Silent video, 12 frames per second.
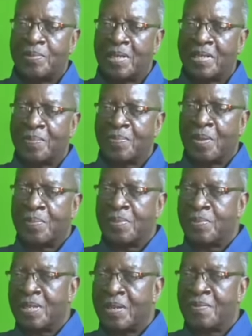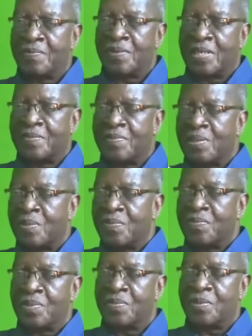like the problem we have with Venezuela
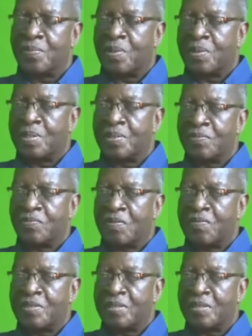over the border controversy.